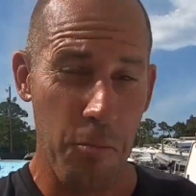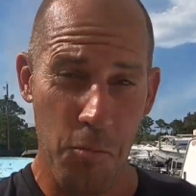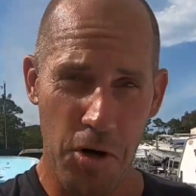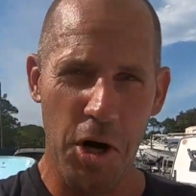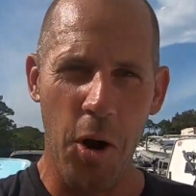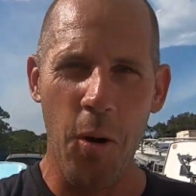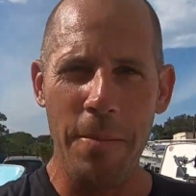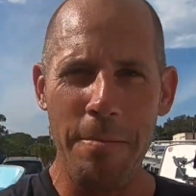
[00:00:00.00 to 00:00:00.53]
We're
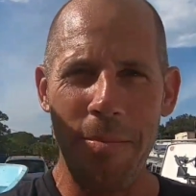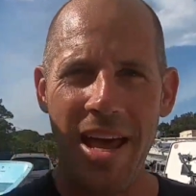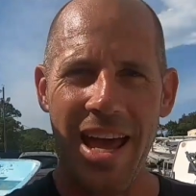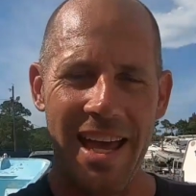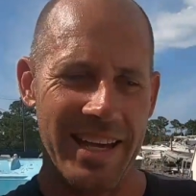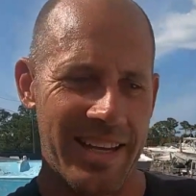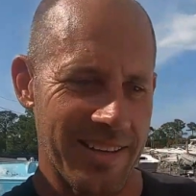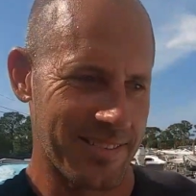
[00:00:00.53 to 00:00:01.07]
going
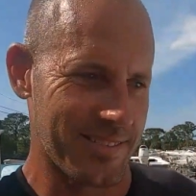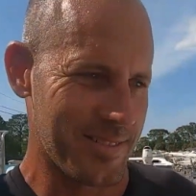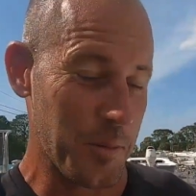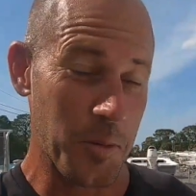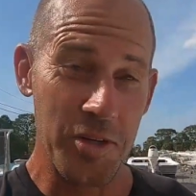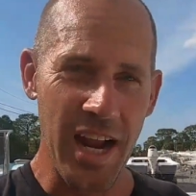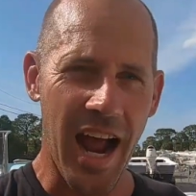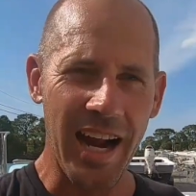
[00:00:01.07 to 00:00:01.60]
big.
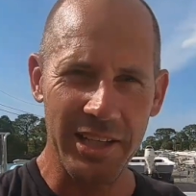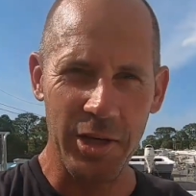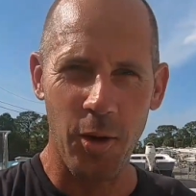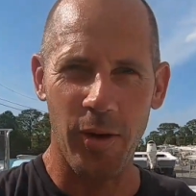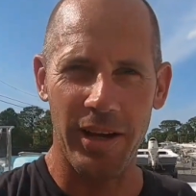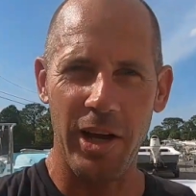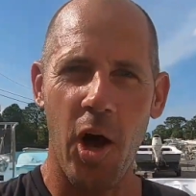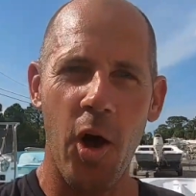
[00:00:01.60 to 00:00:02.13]
We're not
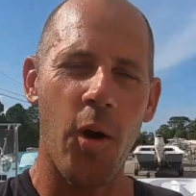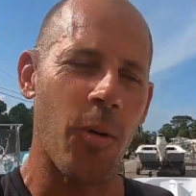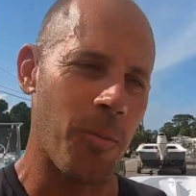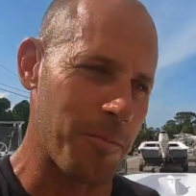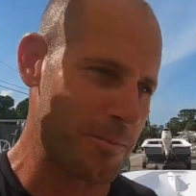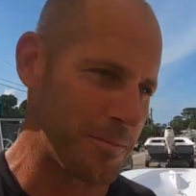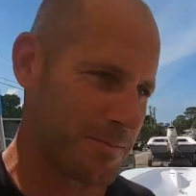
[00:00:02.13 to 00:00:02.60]
going home.